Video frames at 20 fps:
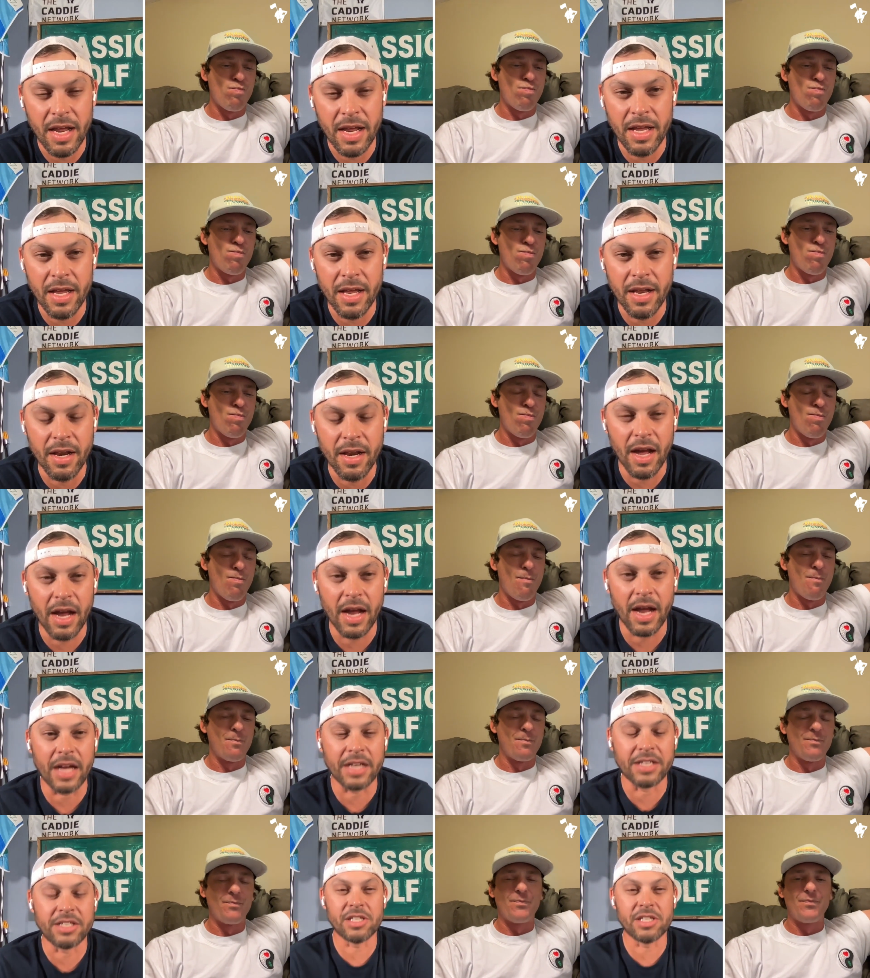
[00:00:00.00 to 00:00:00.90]
Speaker 1: and
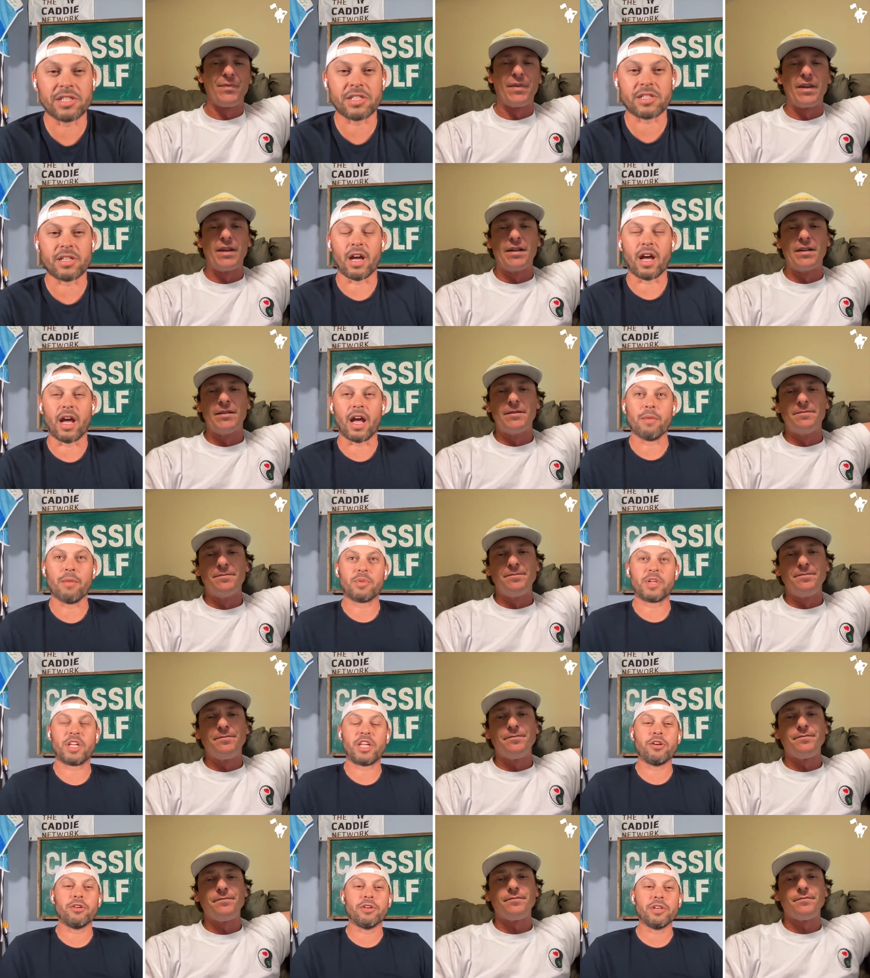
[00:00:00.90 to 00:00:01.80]
I, I, just i'm
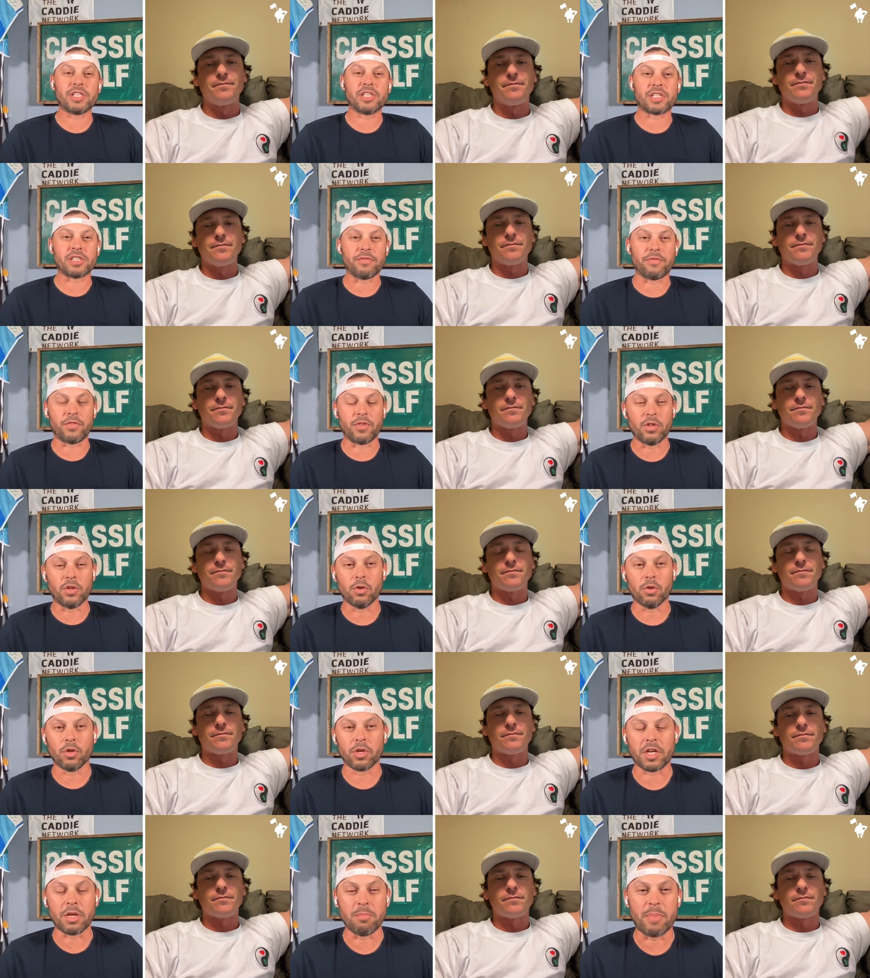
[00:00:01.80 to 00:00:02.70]
curious if you know
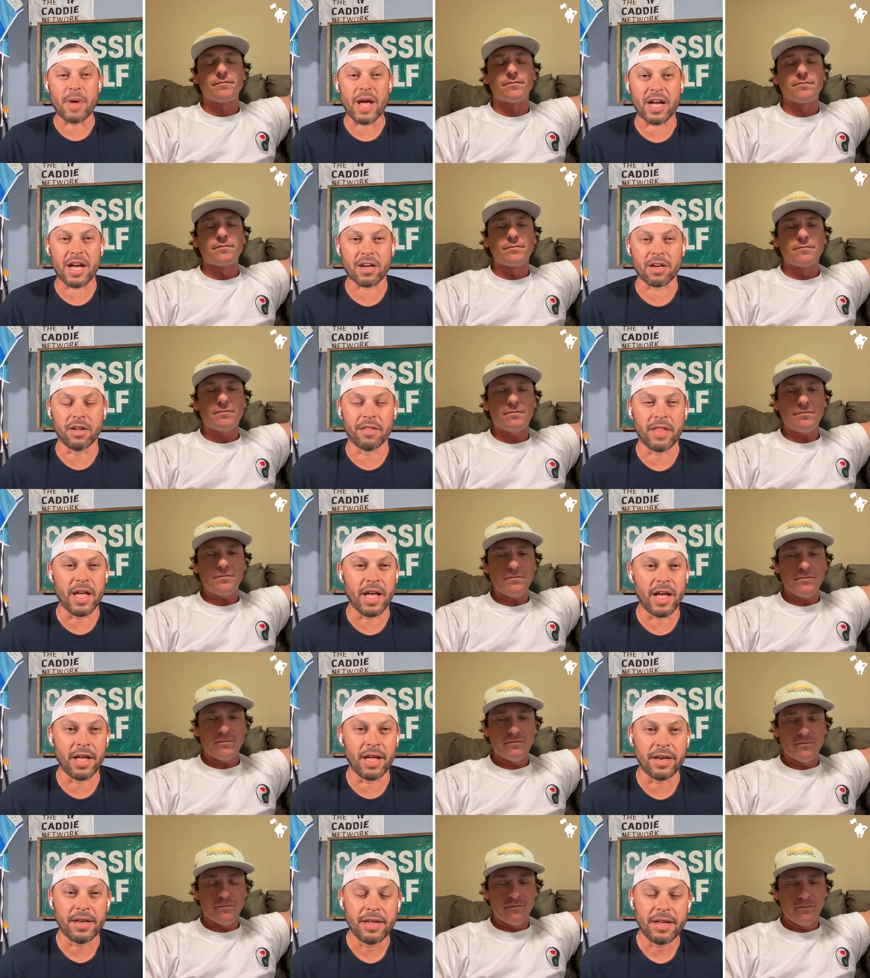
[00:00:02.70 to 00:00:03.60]
looking back on
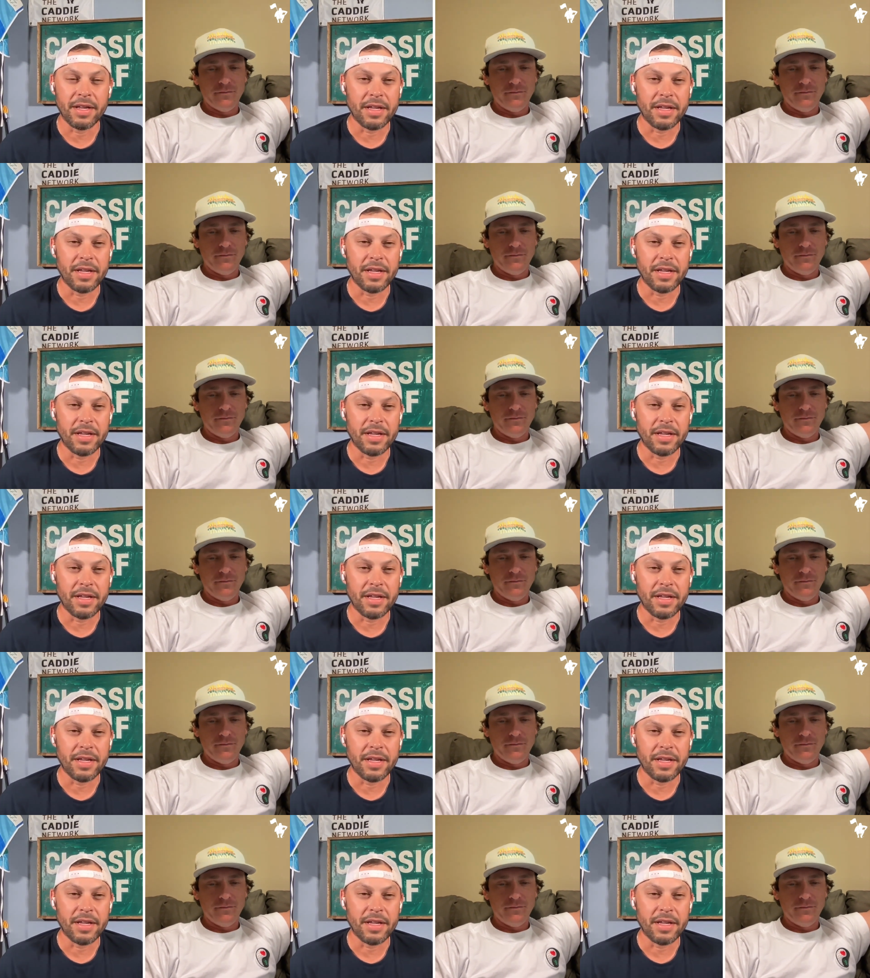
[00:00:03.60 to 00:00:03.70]
that